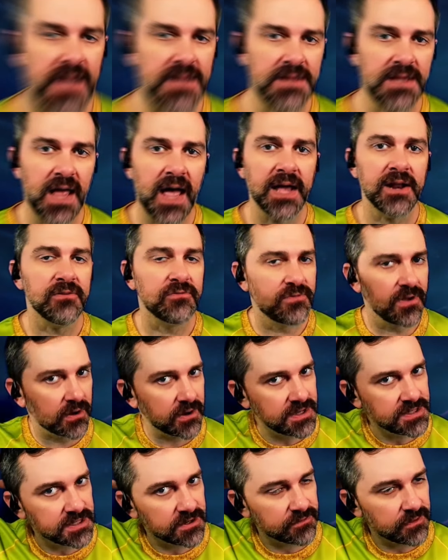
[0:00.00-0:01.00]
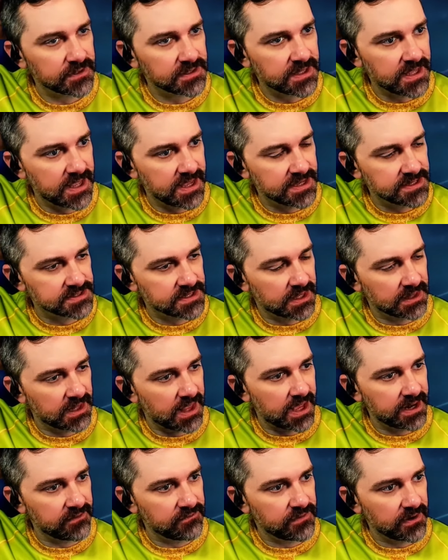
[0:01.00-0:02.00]
A lot of very different things. And
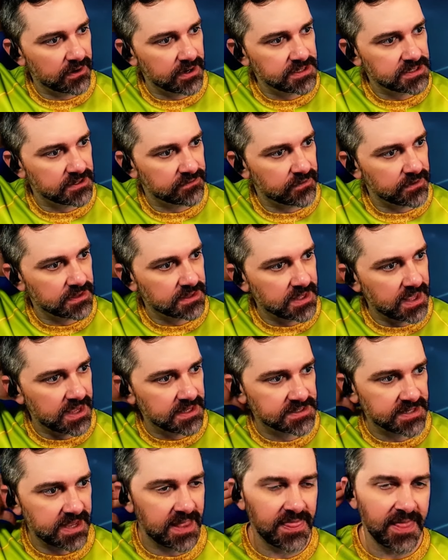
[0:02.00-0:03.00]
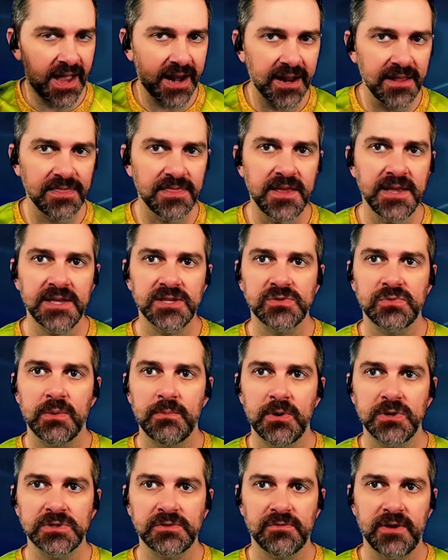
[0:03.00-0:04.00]
that, I think, is the most